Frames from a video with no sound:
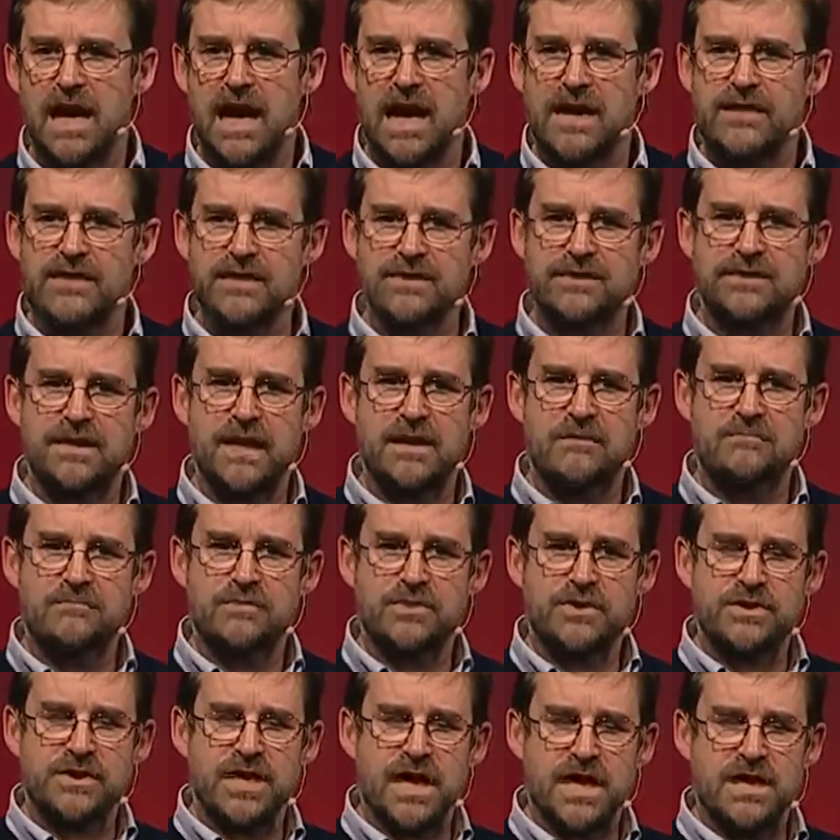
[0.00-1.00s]
And the same
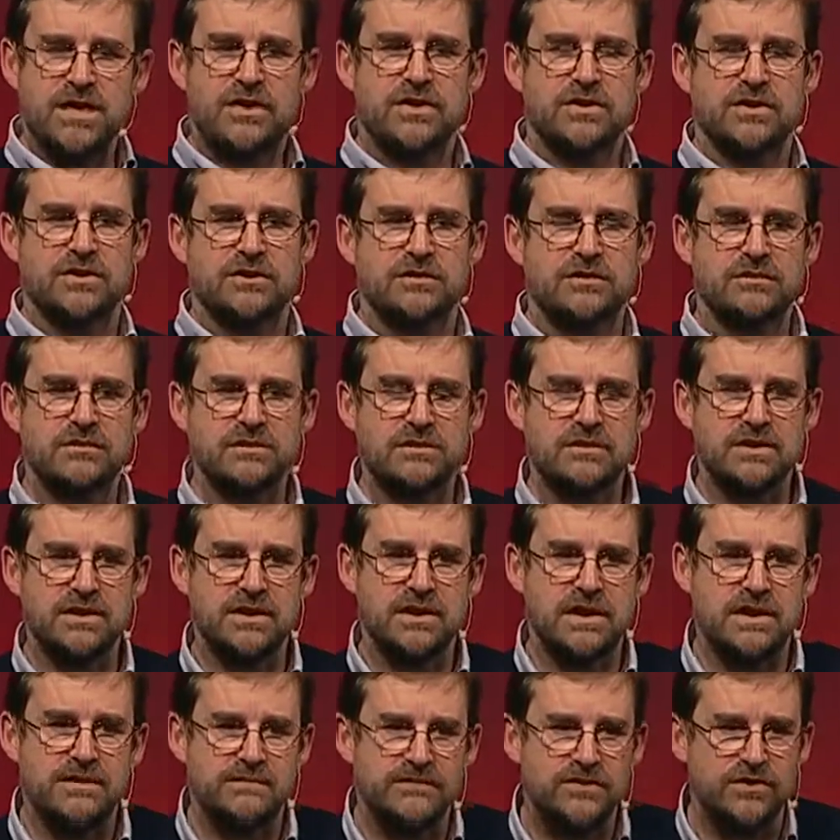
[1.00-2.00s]
protection
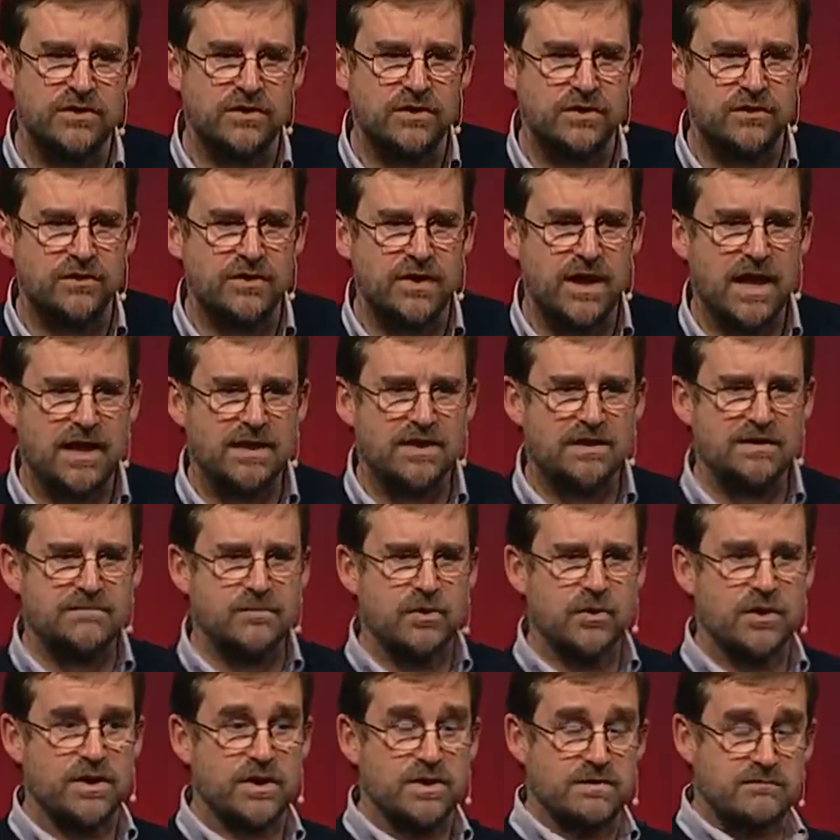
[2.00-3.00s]
that gives you the
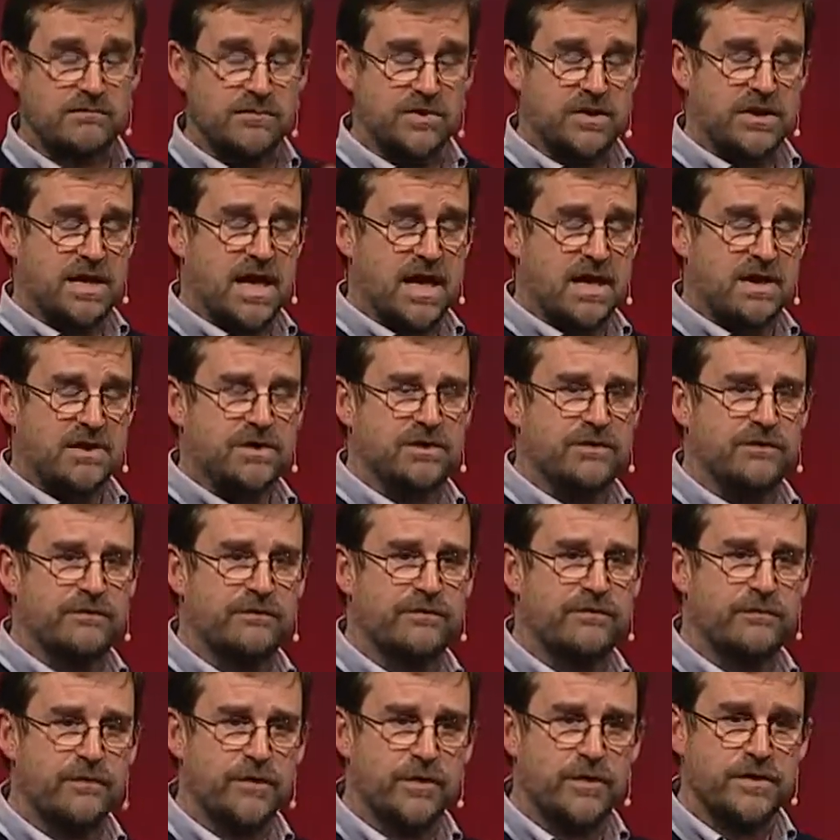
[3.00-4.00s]
antibodies and protects you
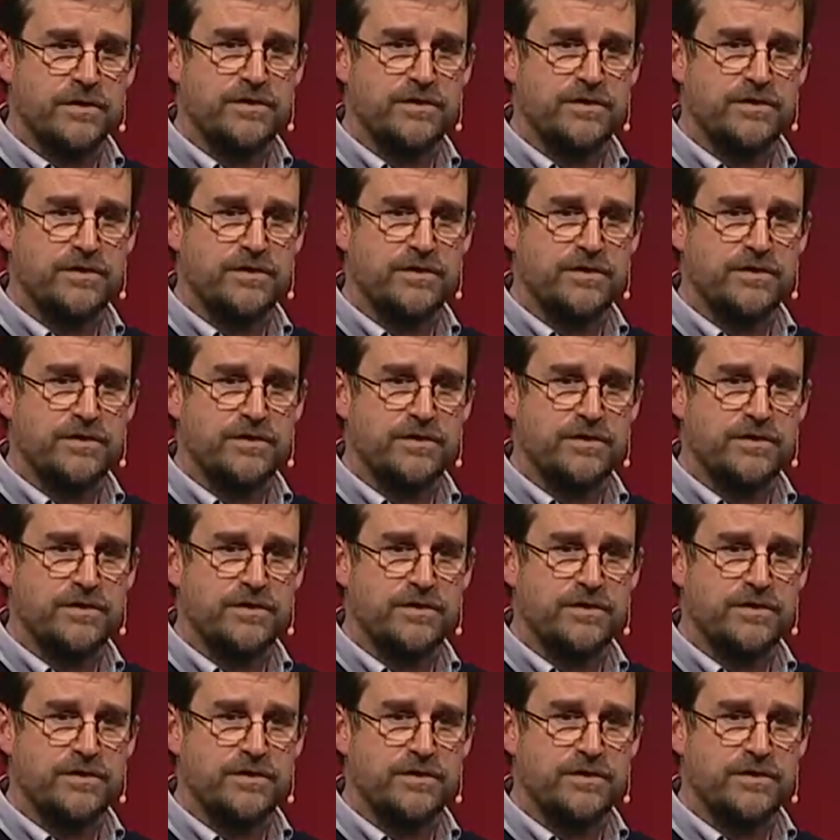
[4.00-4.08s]
from